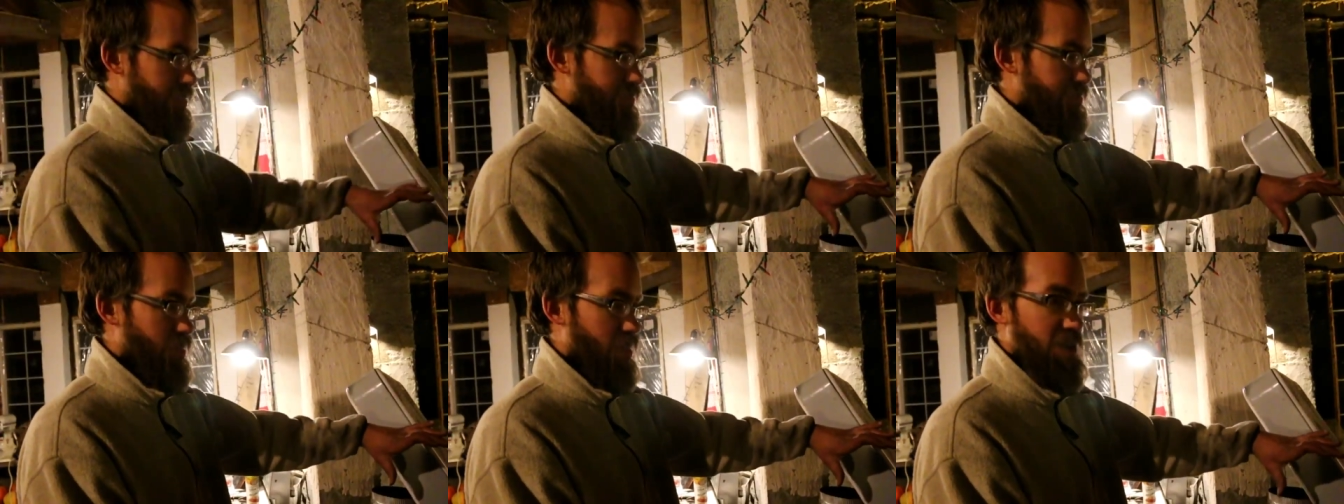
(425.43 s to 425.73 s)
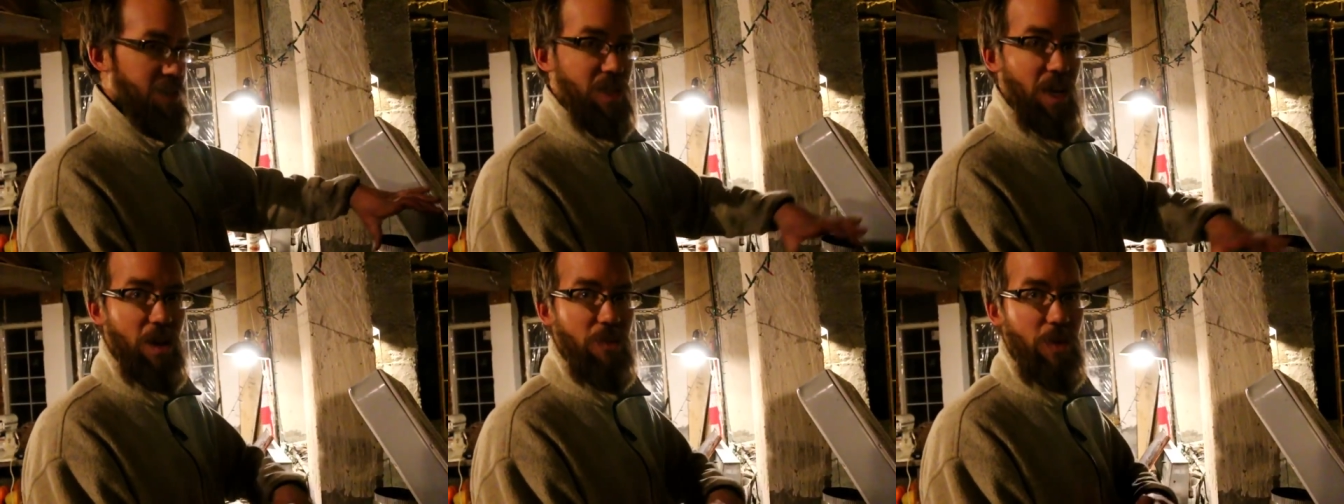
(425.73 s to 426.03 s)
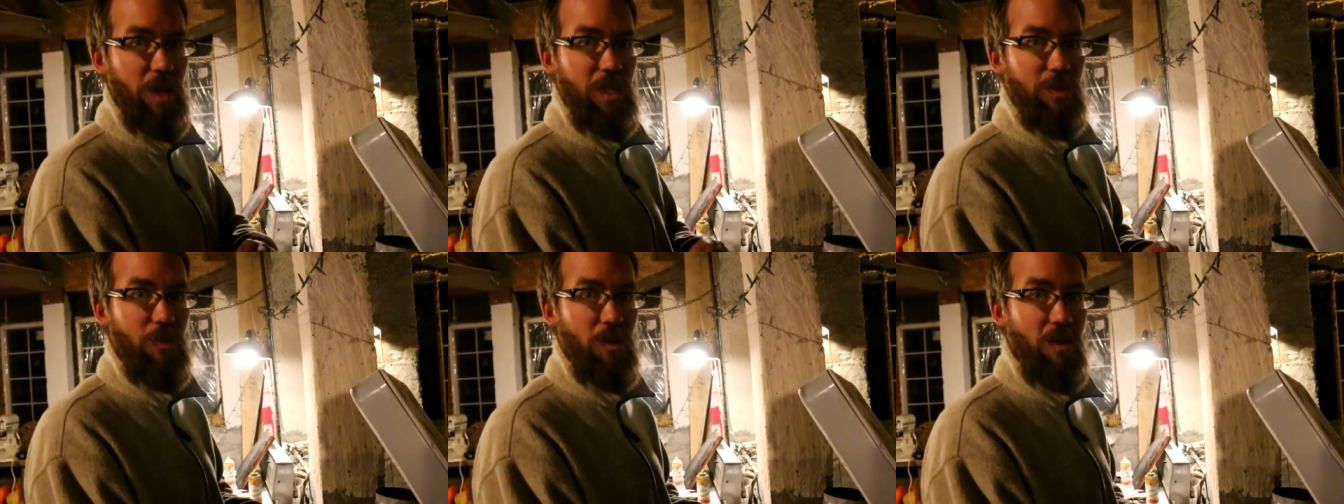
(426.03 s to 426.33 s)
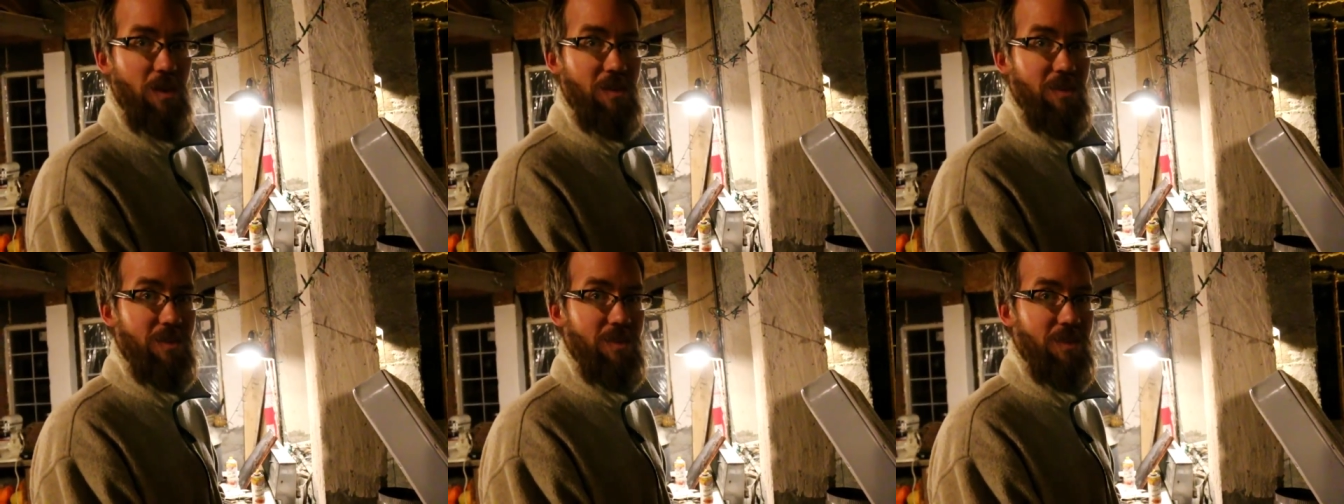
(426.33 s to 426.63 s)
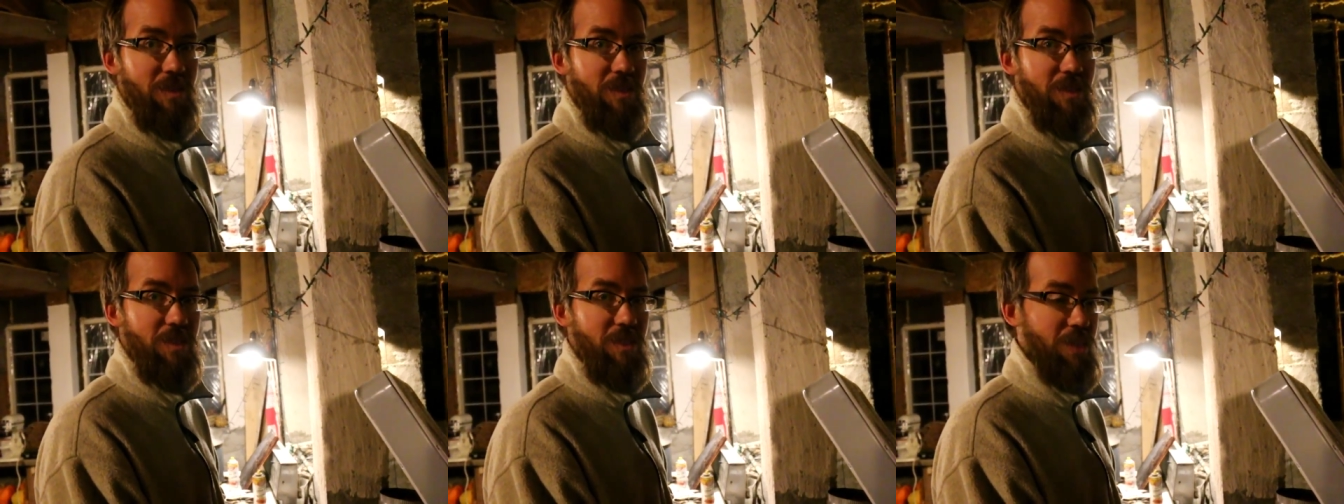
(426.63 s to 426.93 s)
for A sideways burn
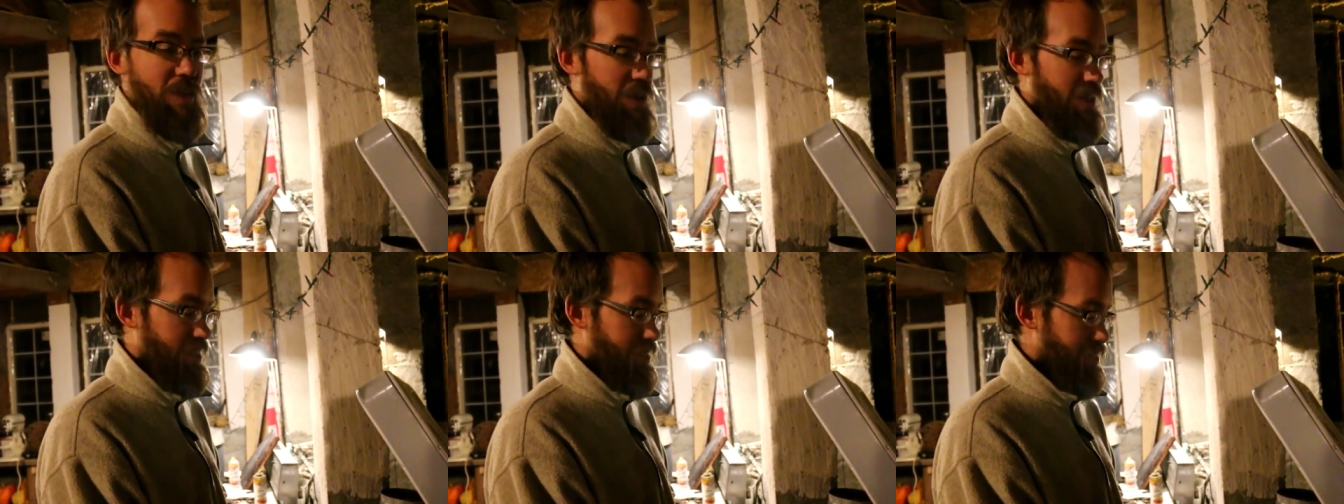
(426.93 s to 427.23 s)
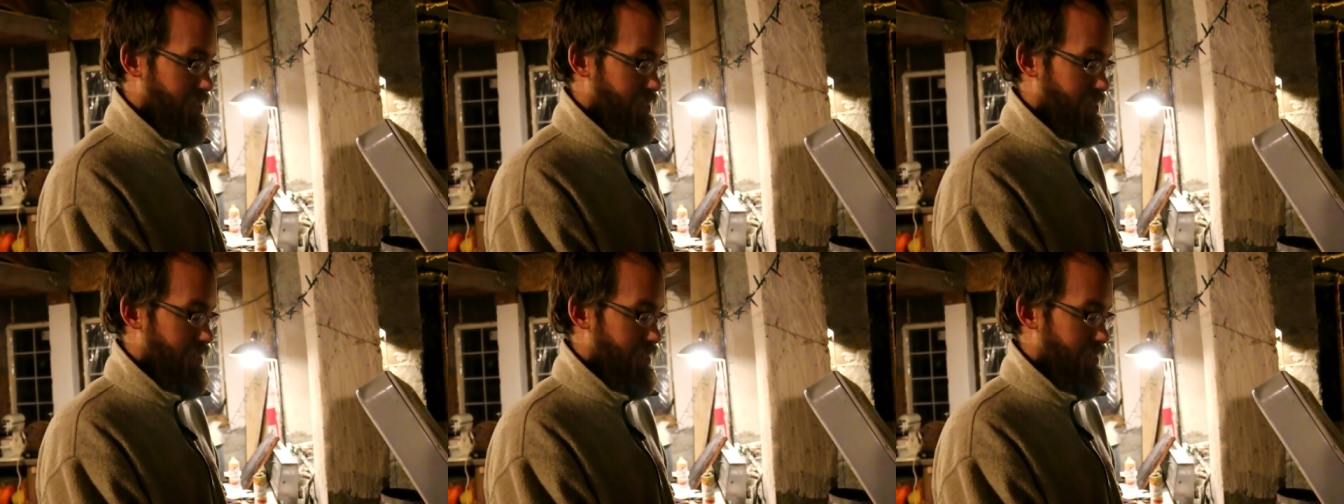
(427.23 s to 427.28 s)
uh,